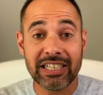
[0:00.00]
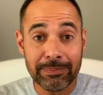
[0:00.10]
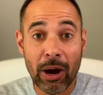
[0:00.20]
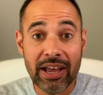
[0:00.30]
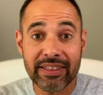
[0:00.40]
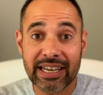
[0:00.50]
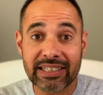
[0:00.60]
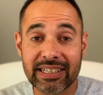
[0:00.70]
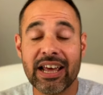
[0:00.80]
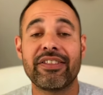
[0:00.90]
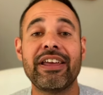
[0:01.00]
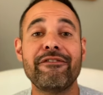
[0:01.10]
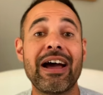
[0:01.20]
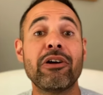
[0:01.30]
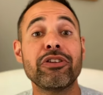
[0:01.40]
Despite this, they
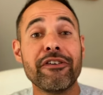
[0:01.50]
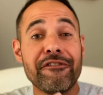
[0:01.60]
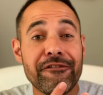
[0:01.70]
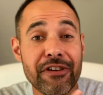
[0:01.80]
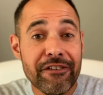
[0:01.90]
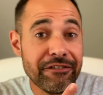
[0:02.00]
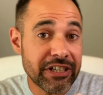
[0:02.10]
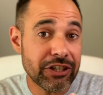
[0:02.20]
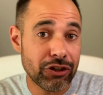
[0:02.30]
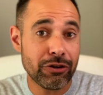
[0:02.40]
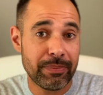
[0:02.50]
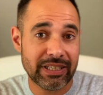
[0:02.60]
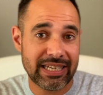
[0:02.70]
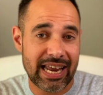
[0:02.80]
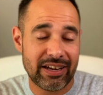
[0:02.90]
found that
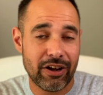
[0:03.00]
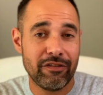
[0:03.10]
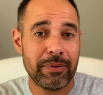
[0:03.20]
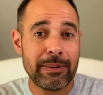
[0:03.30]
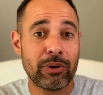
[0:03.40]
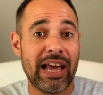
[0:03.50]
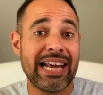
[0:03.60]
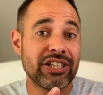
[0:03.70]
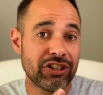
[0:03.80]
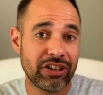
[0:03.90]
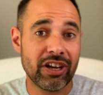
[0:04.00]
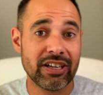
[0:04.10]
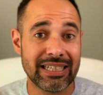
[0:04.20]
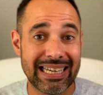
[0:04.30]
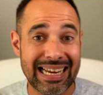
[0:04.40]
52% of people aged
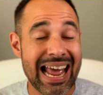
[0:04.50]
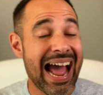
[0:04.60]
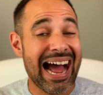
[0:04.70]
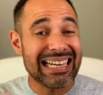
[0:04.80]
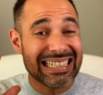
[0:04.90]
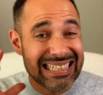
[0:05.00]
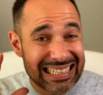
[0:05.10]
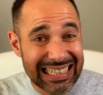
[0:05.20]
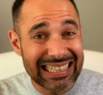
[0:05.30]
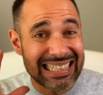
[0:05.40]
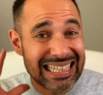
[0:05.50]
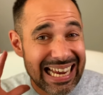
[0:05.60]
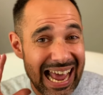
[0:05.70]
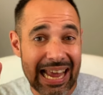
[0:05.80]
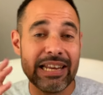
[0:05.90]
30 and
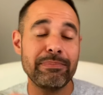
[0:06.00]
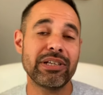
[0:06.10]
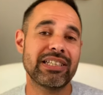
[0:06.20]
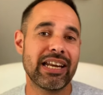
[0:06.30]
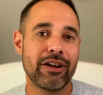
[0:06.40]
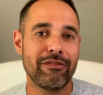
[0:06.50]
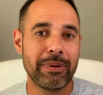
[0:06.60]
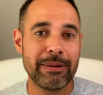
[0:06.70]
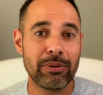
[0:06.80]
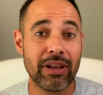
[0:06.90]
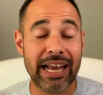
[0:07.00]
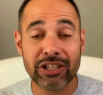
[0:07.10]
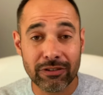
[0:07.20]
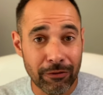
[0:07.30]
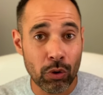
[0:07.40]
68% of people
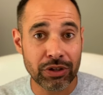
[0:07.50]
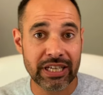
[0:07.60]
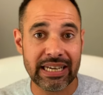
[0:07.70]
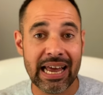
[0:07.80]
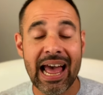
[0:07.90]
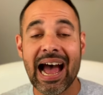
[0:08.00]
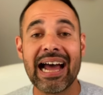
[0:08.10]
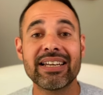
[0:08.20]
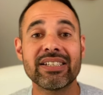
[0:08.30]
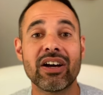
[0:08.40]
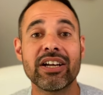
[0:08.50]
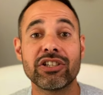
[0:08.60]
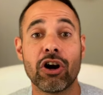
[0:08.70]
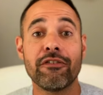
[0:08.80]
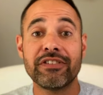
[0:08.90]
aged 40 had
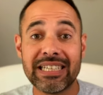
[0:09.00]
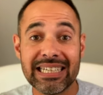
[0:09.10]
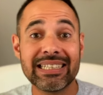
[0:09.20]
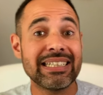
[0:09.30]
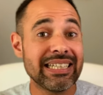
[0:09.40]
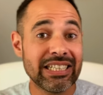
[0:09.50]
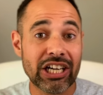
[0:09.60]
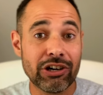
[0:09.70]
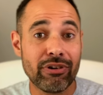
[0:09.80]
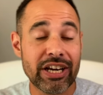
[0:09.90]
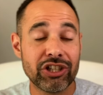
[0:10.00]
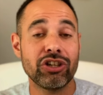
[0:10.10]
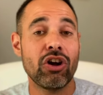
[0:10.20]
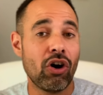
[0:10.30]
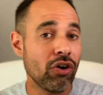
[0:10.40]
signs of disc
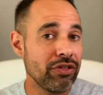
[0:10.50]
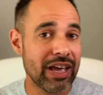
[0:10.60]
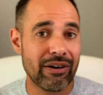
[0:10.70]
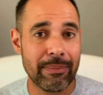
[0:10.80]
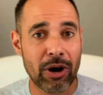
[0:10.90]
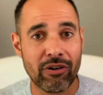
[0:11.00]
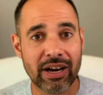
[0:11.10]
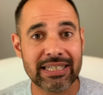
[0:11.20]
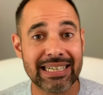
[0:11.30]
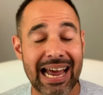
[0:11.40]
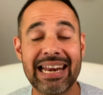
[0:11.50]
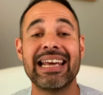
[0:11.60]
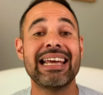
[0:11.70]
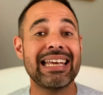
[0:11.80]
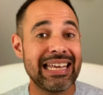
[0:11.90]
degeneration on their MRI scan,
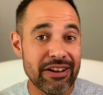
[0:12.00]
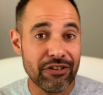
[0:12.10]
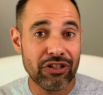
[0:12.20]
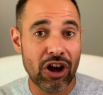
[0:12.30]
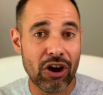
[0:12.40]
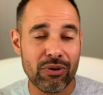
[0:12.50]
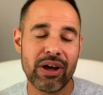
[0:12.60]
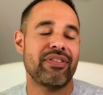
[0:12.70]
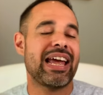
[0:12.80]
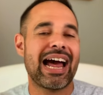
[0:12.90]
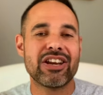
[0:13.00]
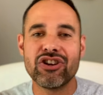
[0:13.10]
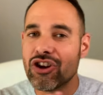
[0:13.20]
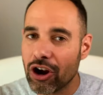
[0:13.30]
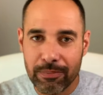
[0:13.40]
even though they had
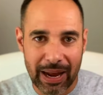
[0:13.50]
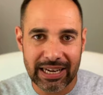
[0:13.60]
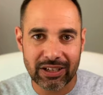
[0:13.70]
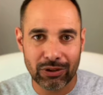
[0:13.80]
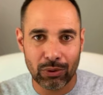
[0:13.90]
no pain at